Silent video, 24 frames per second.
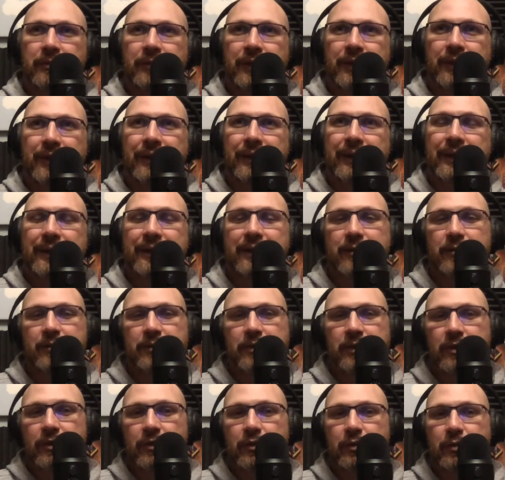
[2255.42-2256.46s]
lend
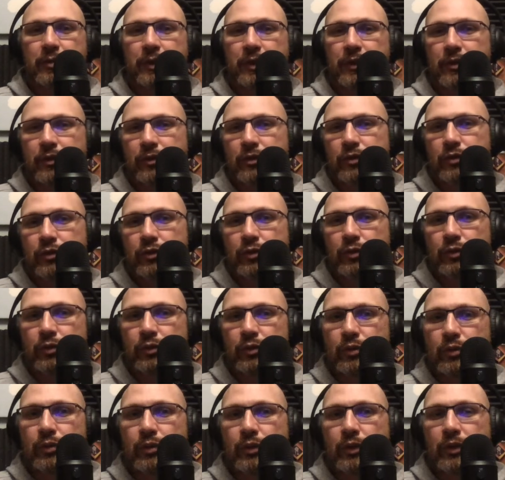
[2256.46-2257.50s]
themselves better
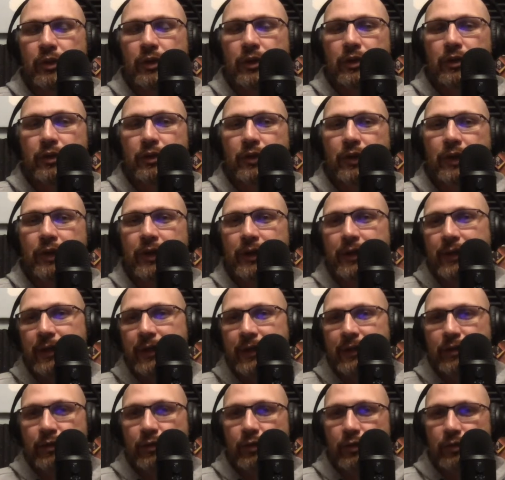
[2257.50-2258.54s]
to creating
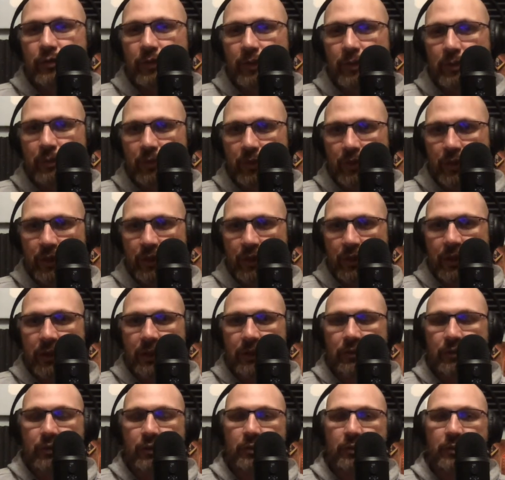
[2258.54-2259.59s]
that sort of democratic
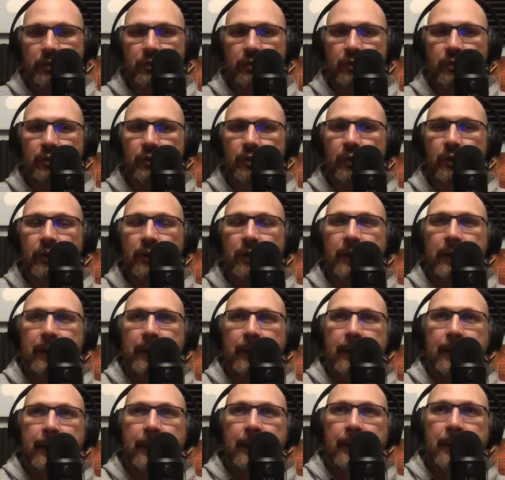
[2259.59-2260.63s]
classroom. So
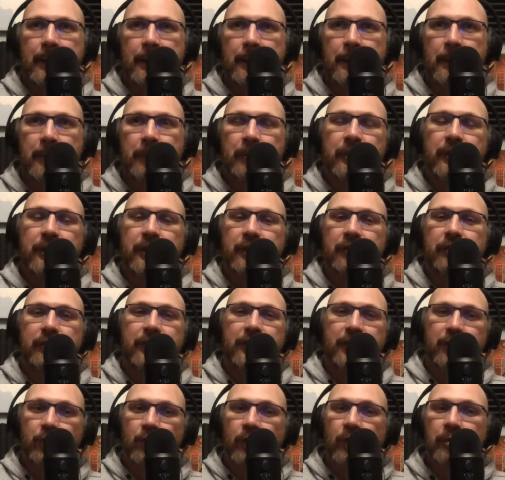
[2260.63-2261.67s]
I'm thinking of
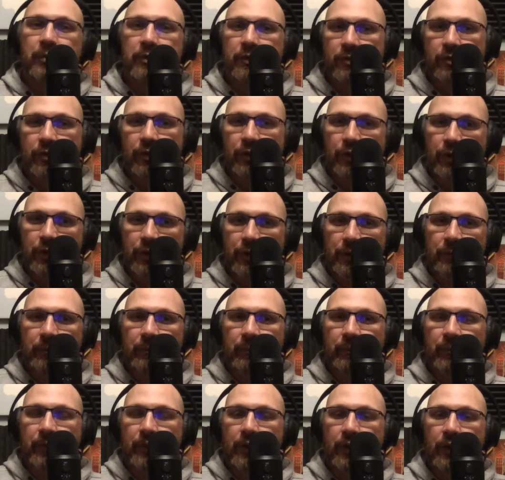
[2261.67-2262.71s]
like cooperative learning,
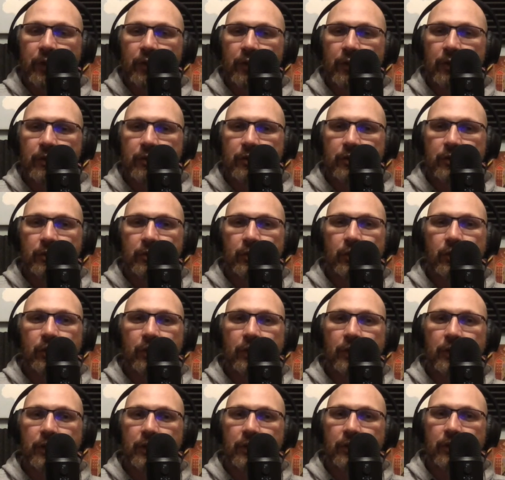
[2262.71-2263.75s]
and there's some
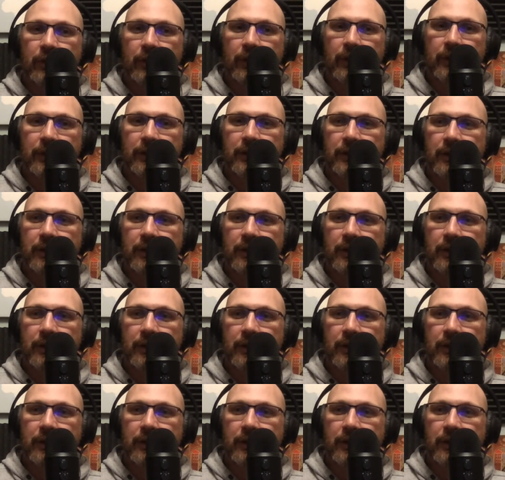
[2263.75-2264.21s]
really great